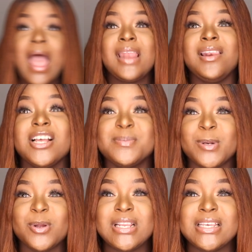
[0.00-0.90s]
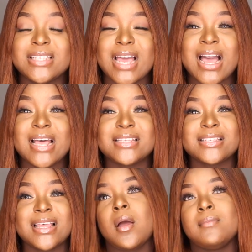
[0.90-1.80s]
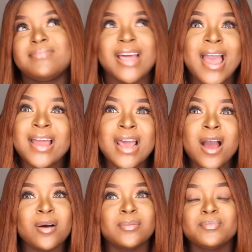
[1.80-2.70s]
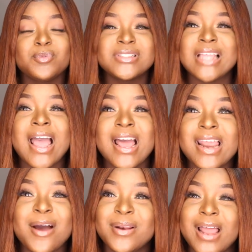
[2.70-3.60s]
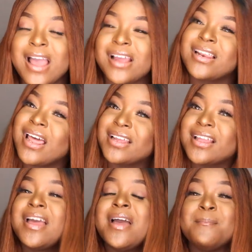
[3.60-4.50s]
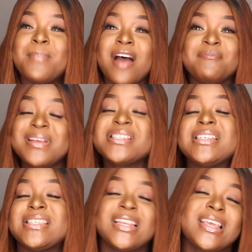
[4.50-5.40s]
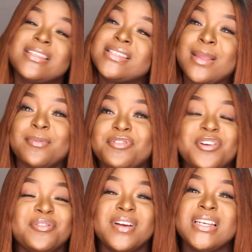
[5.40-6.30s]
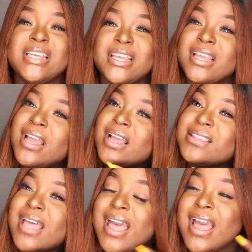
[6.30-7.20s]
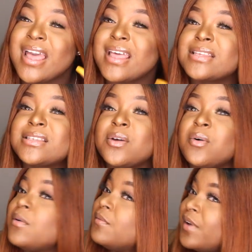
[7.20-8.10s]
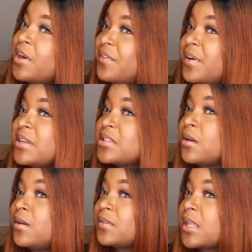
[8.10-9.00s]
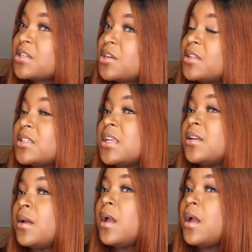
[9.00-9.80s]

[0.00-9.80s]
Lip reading: And last but not least, guys, the hair now. What's the hair now like? Like, I've basically said it in step 3 already. The hair is still very soft, as you can see.